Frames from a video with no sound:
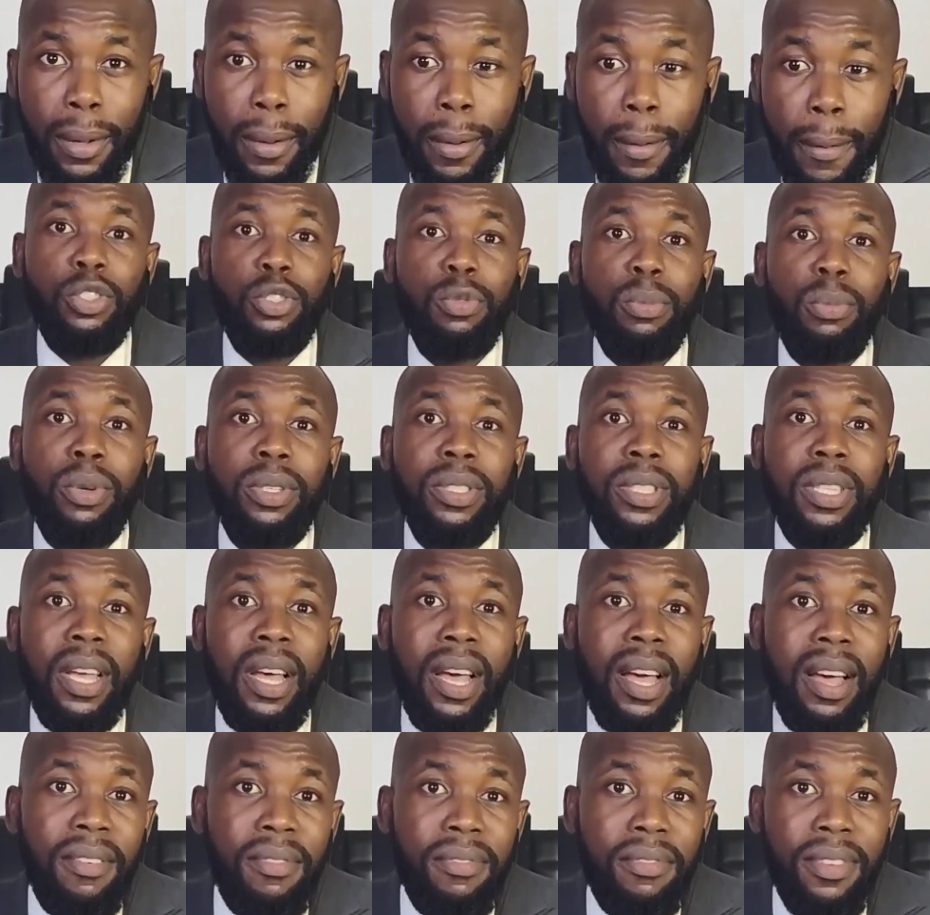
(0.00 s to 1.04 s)
You must
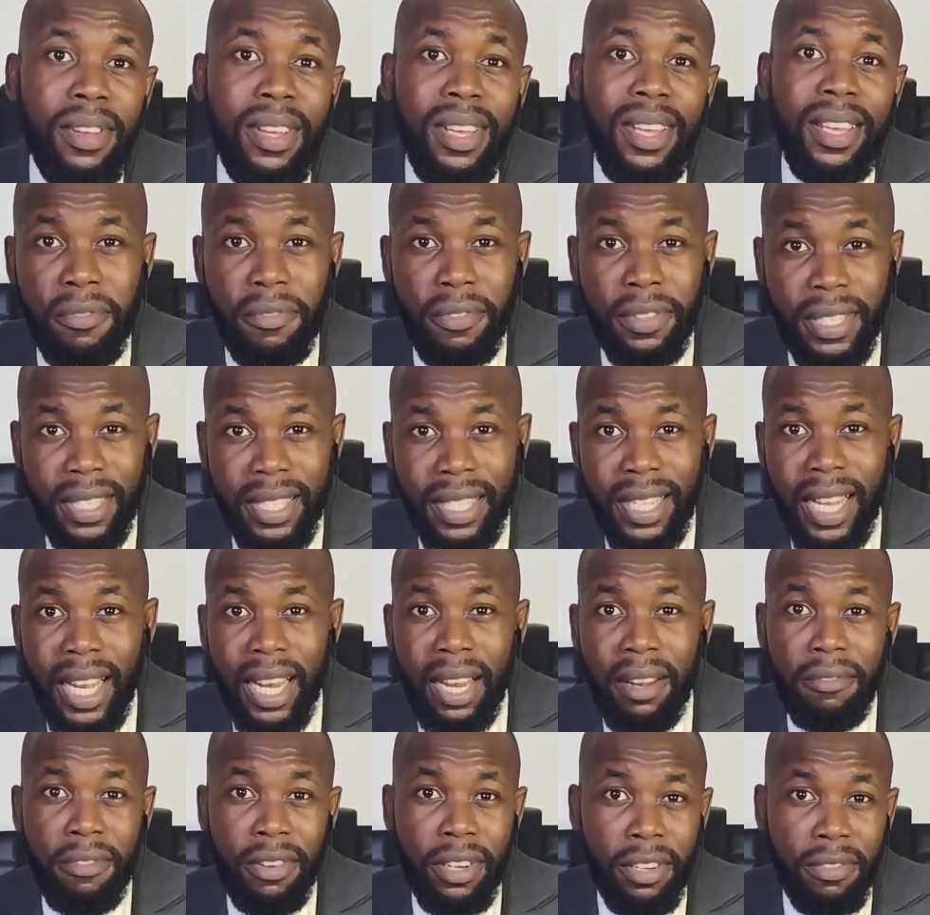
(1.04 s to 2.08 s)
have a physical
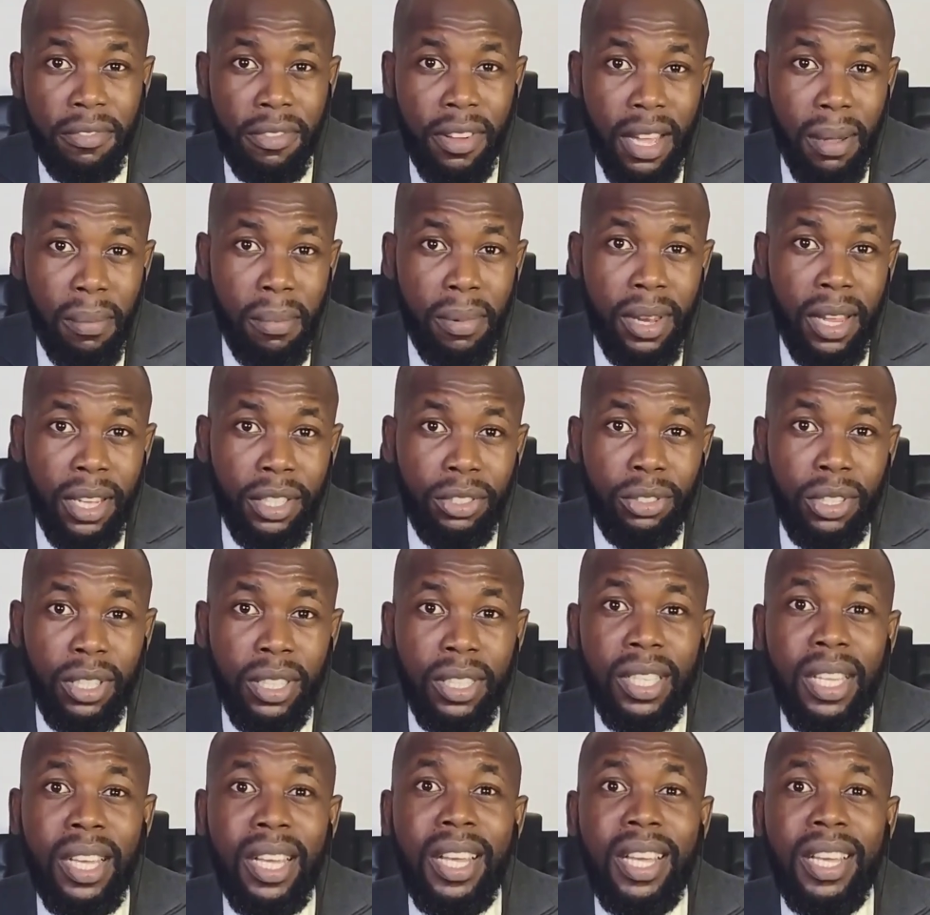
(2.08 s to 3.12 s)
and verifiable
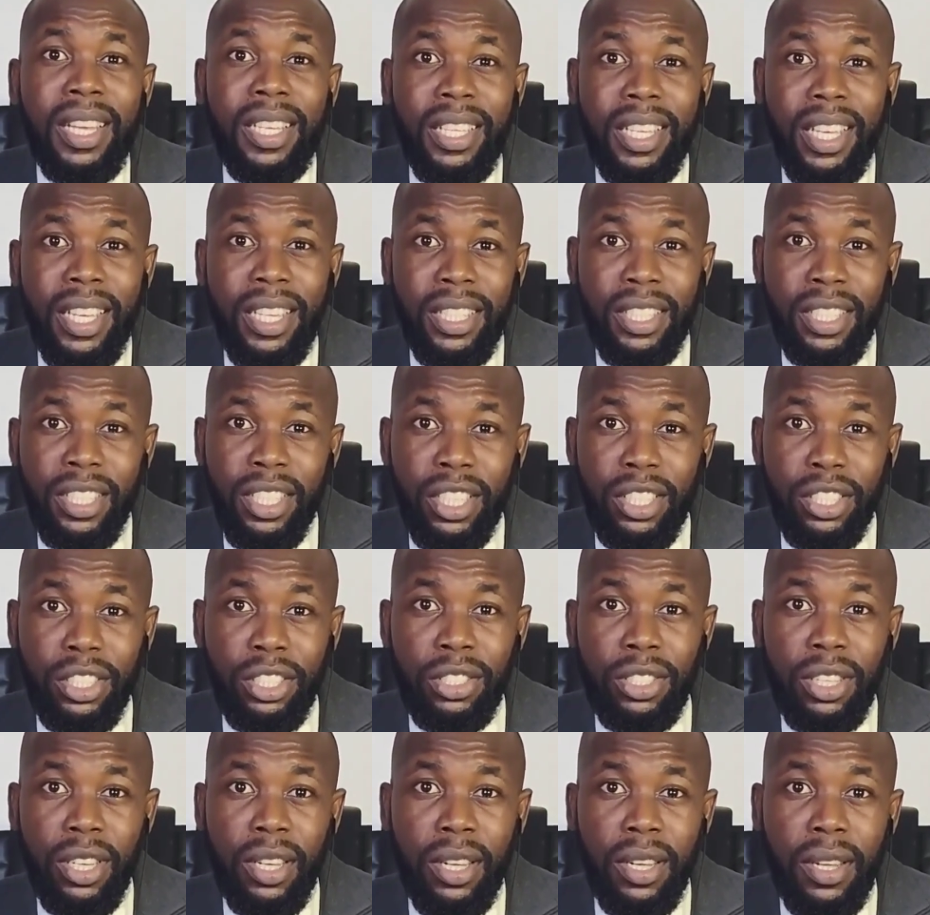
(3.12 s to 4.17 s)
address here in
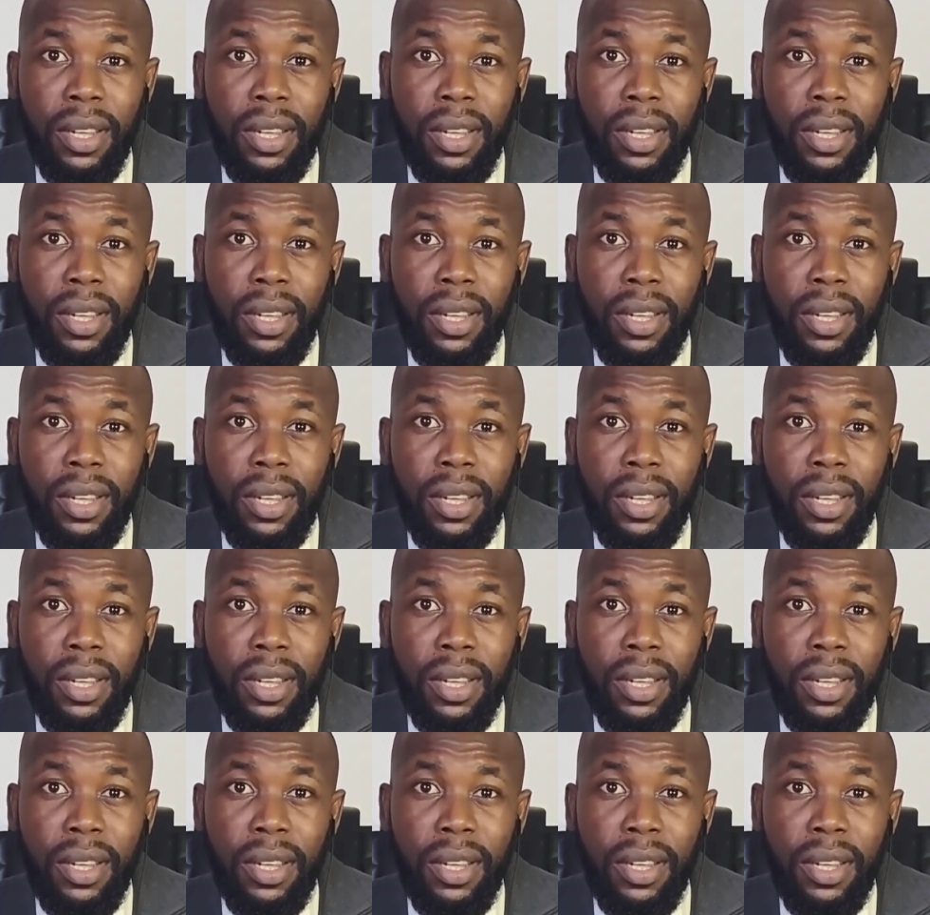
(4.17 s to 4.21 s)
Nigeria.